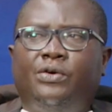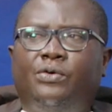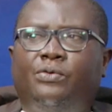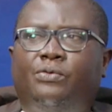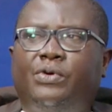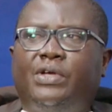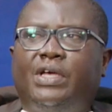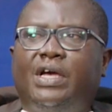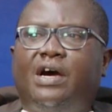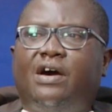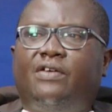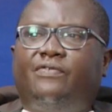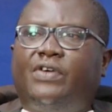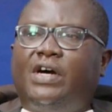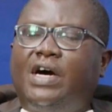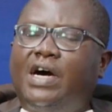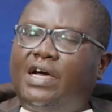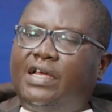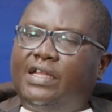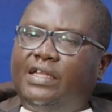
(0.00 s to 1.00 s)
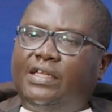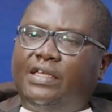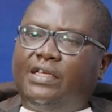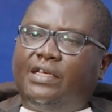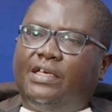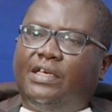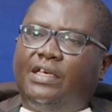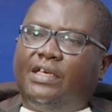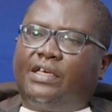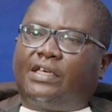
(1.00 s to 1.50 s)
We have had
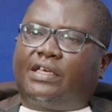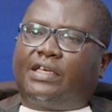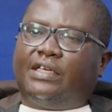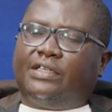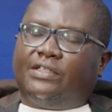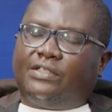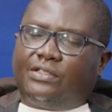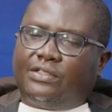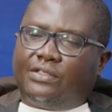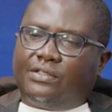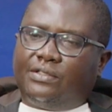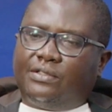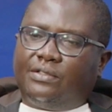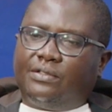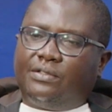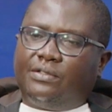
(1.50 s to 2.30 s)
a case